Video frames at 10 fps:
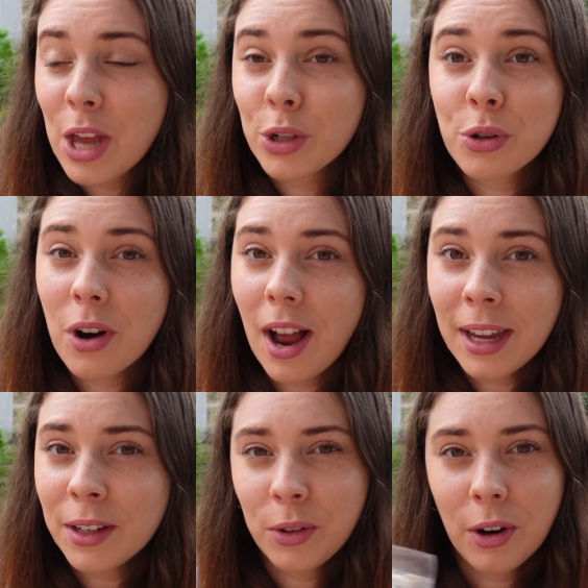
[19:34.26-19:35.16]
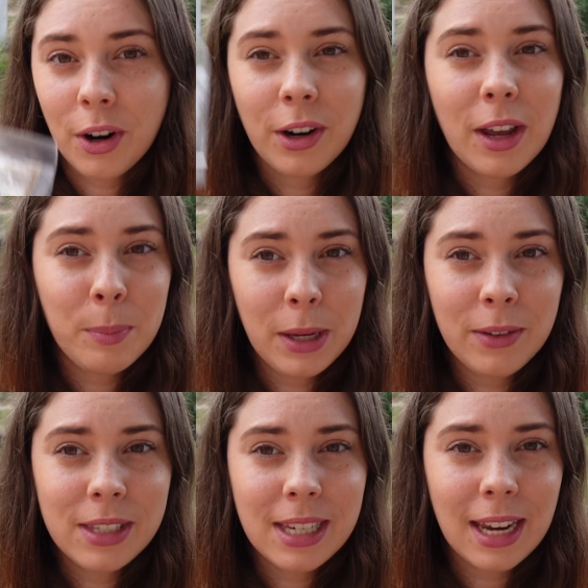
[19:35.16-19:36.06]
try and grow a
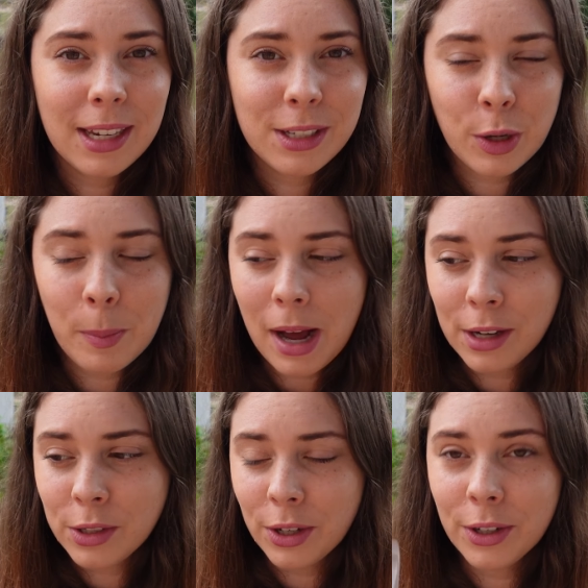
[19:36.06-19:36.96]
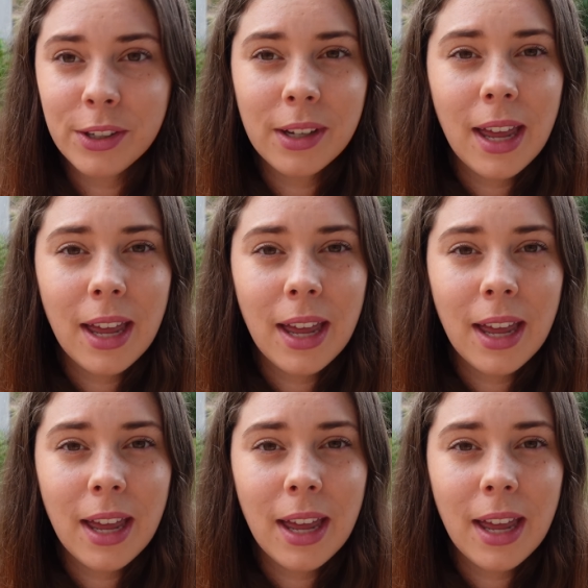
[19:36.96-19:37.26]
beefsteak tomato.